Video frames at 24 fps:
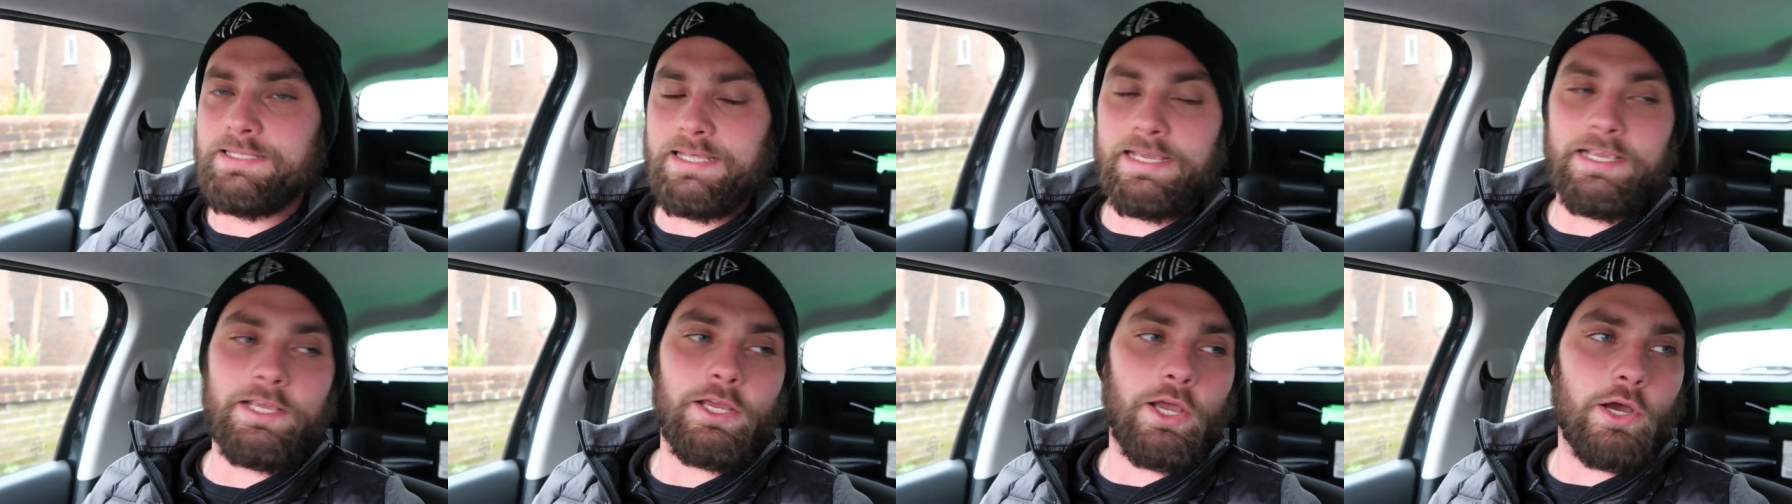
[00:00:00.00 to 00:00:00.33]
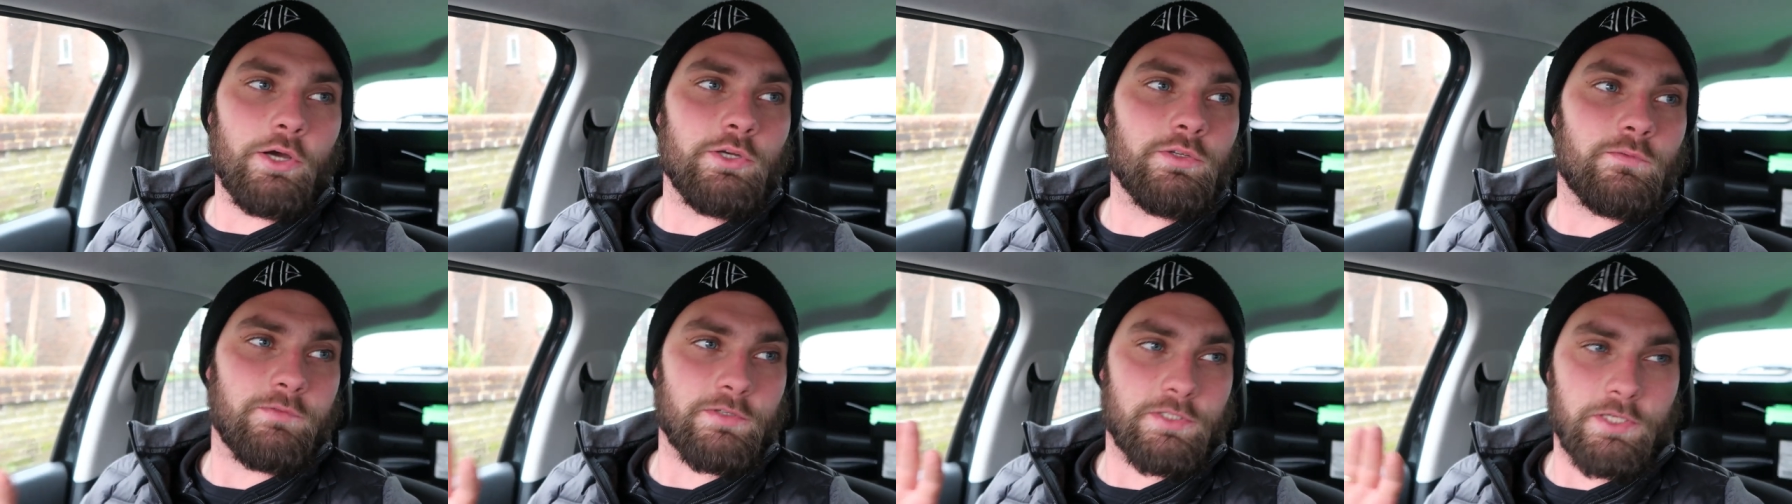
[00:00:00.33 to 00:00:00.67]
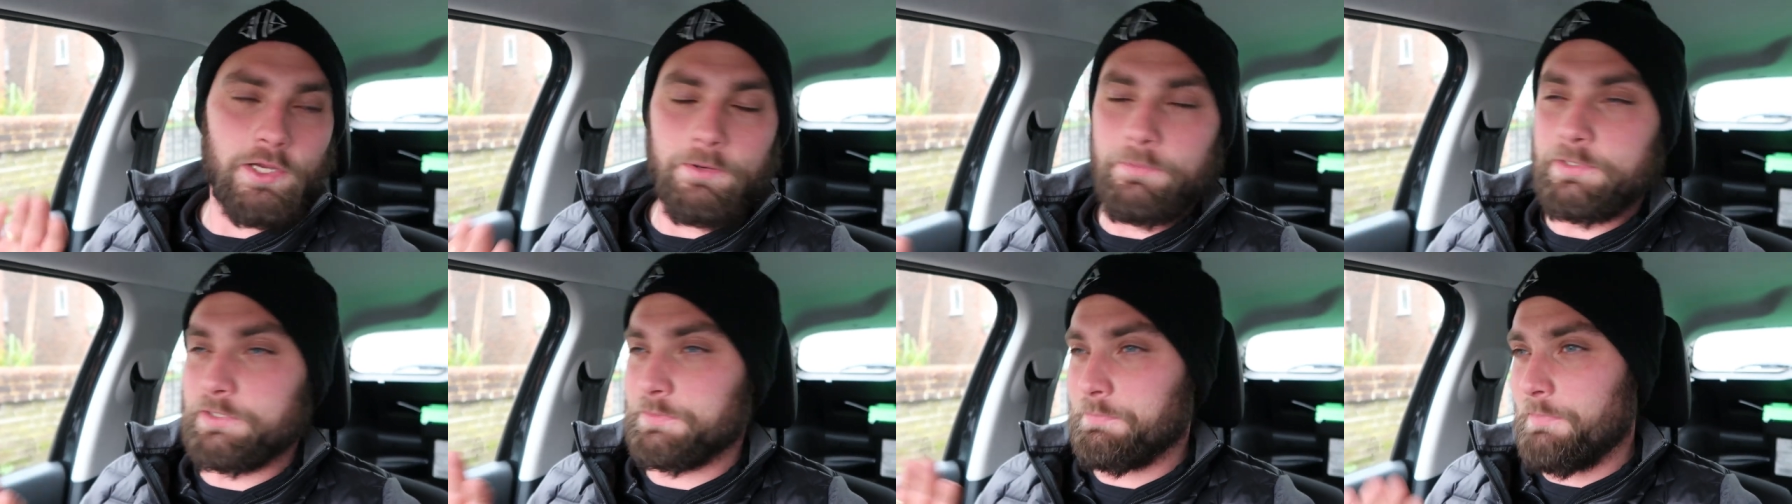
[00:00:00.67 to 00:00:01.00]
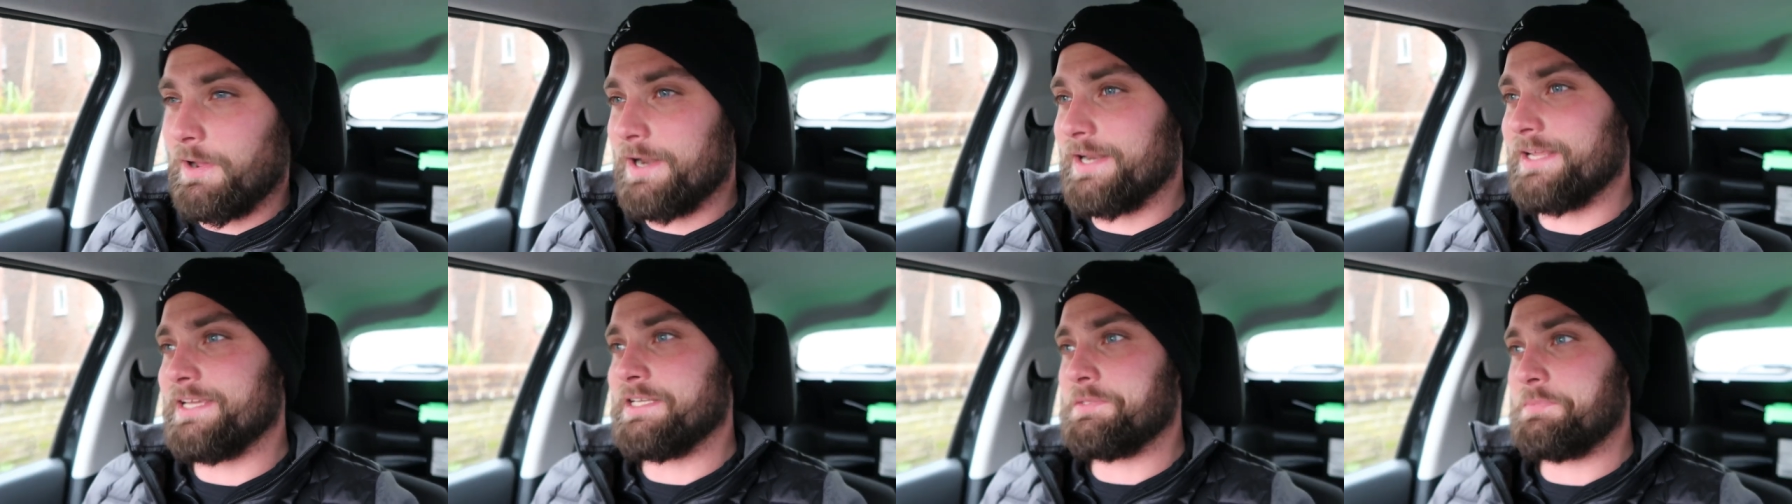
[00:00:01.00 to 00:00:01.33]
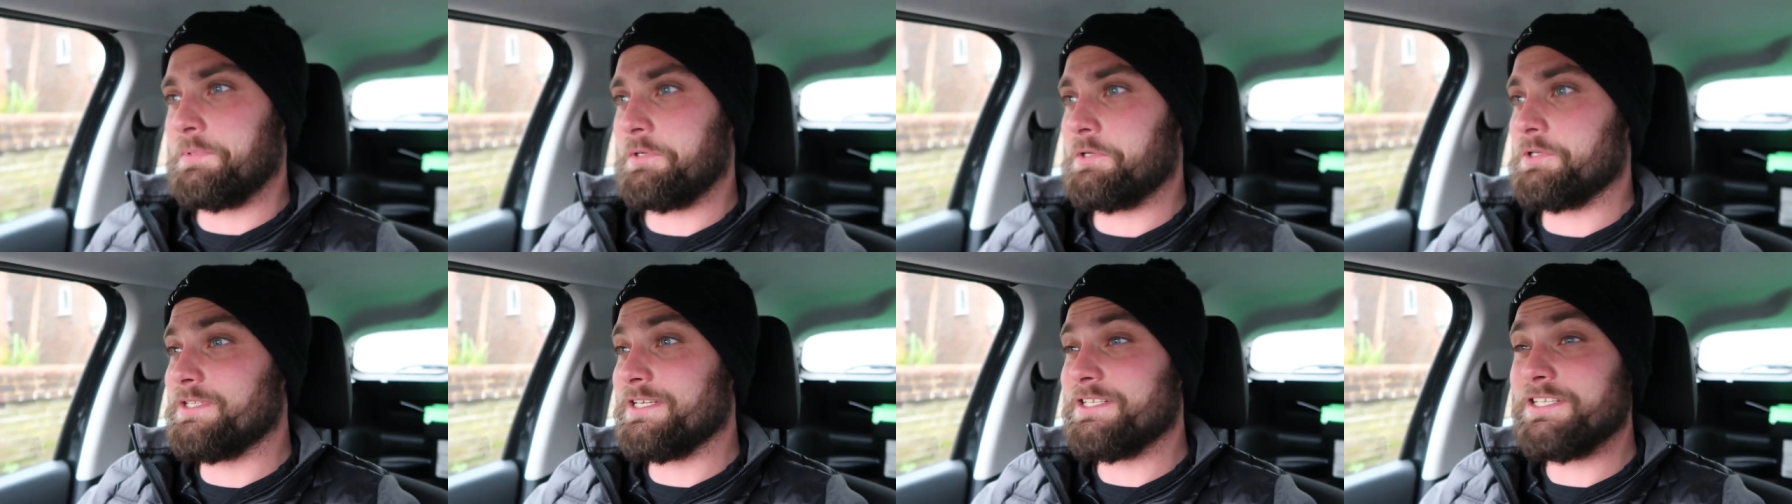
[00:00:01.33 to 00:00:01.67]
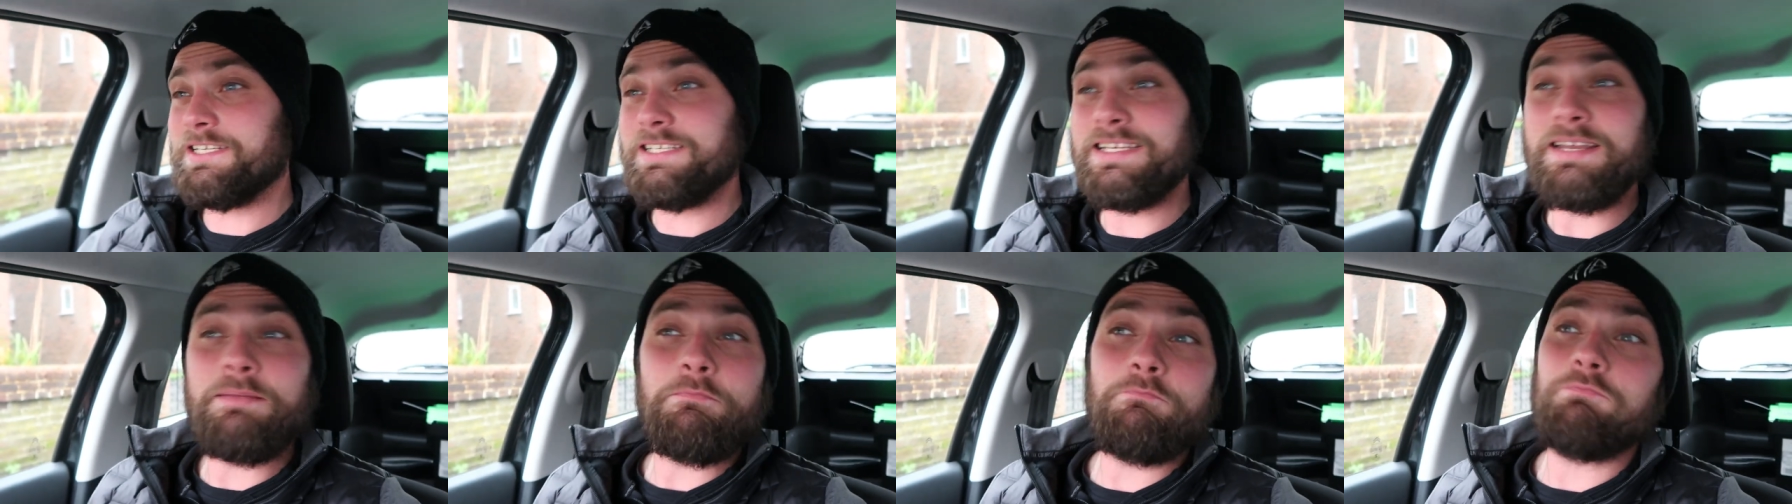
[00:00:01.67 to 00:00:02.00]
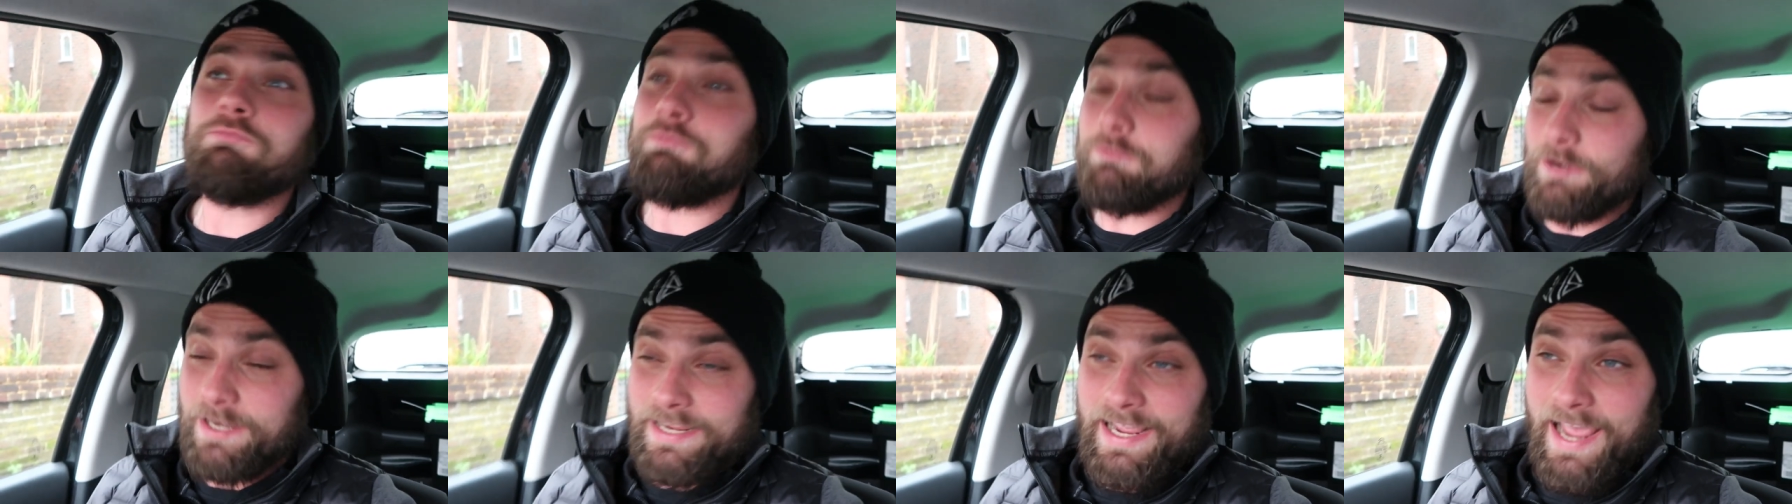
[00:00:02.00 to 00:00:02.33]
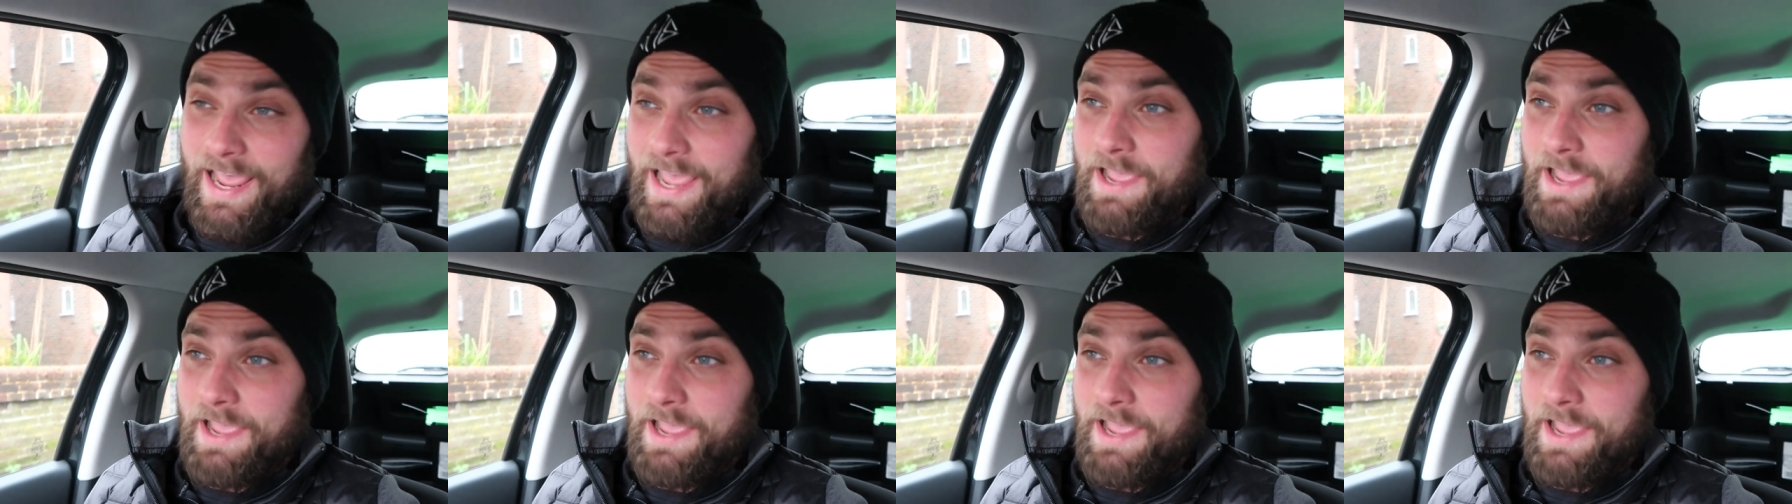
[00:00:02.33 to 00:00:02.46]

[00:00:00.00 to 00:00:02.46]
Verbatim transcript: thing goes for so much money is because they just didn't bring